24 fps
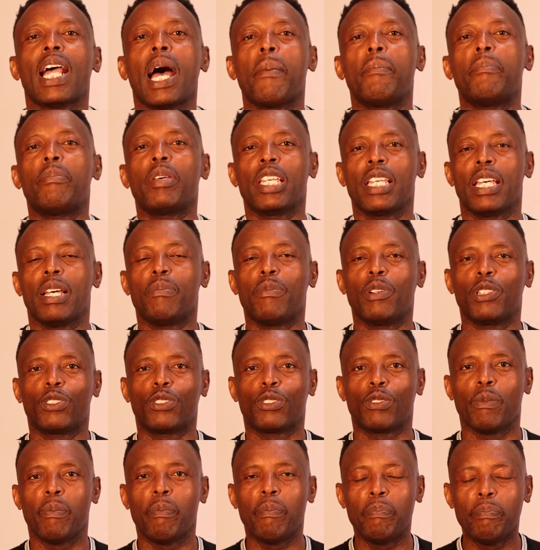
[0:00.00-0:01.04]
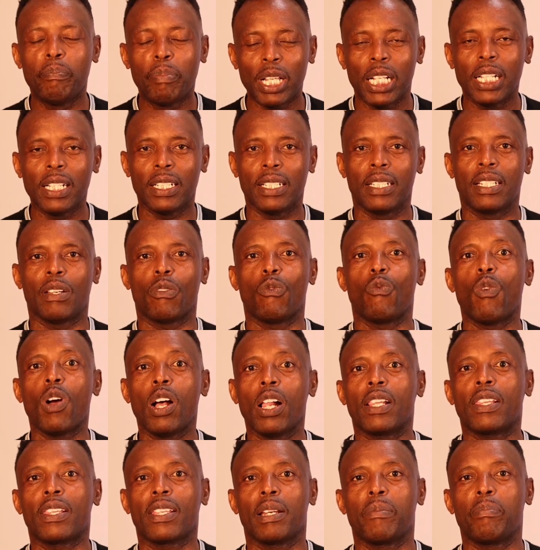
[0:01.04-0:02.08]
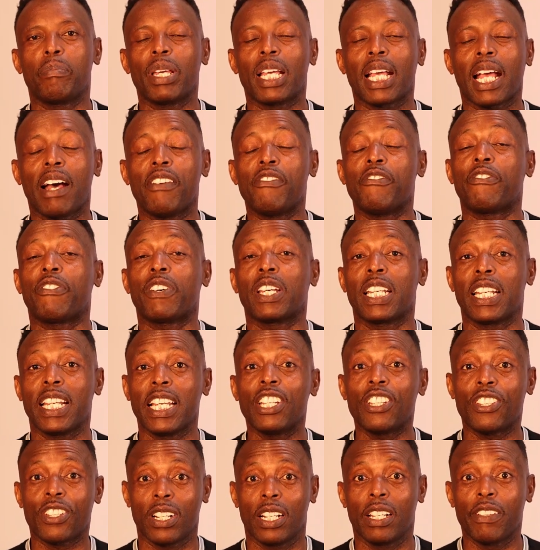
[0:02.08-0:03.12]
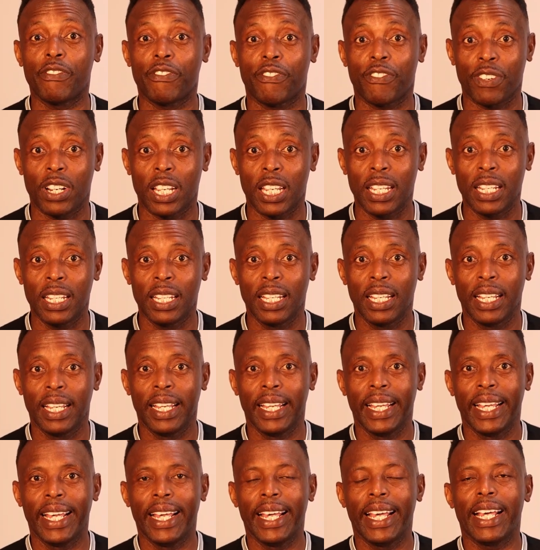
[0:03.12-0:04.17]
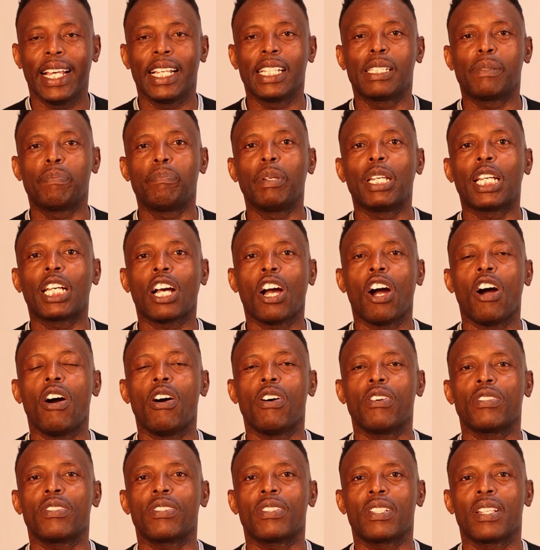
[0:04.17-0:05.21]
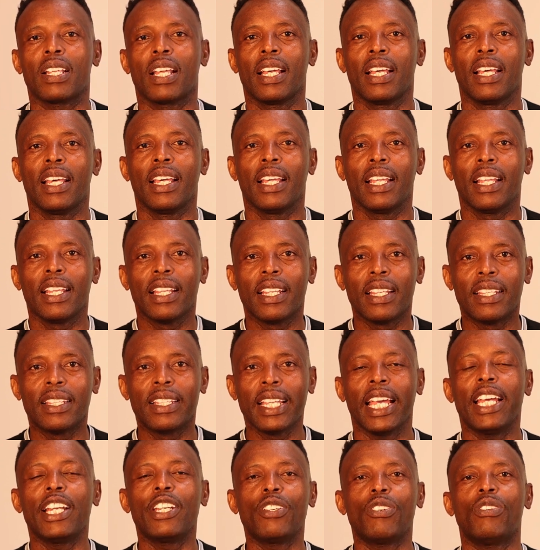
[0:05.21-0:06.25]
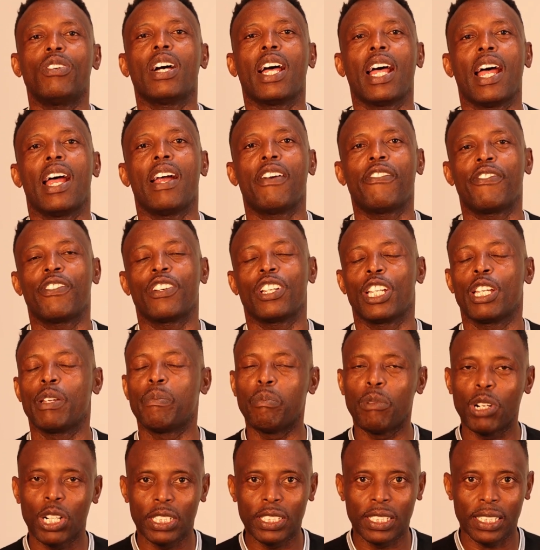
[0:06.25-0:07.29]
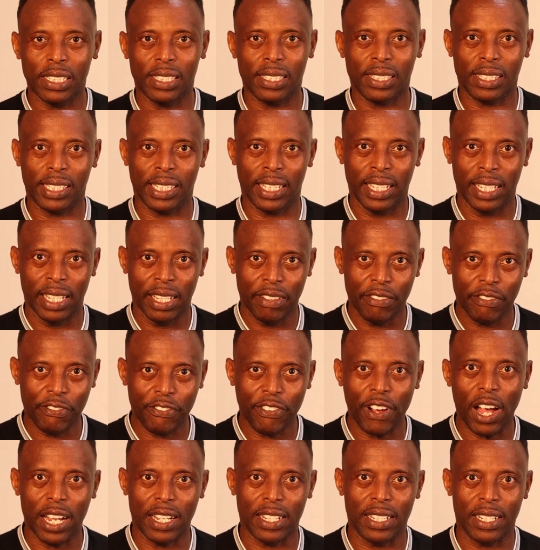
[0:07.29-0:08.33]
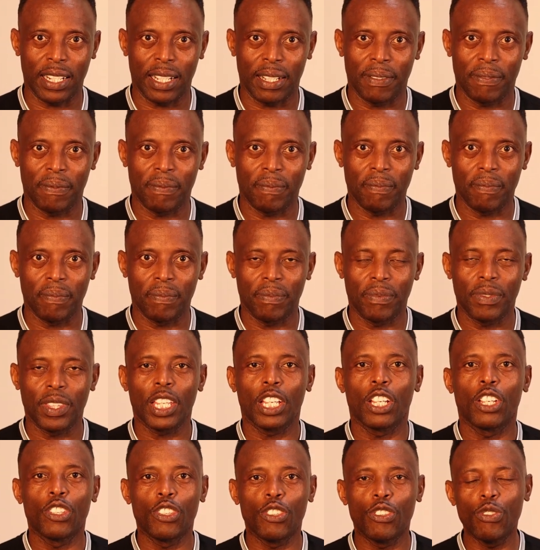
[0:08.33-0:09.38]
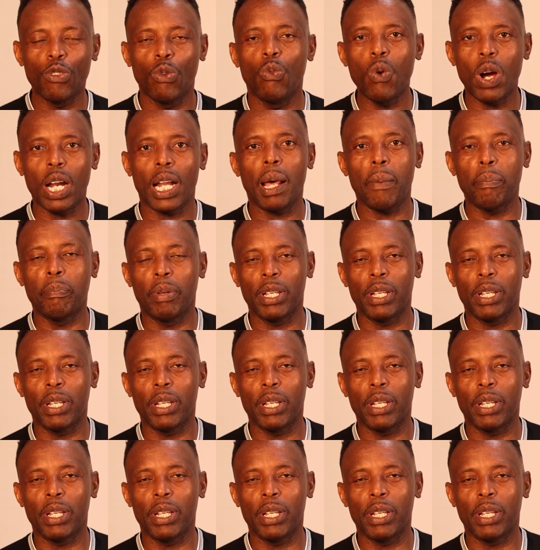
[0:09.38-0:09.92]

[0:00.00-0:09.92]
not be able to build wealth and become financially free is because they don't have an emergency fund. You want to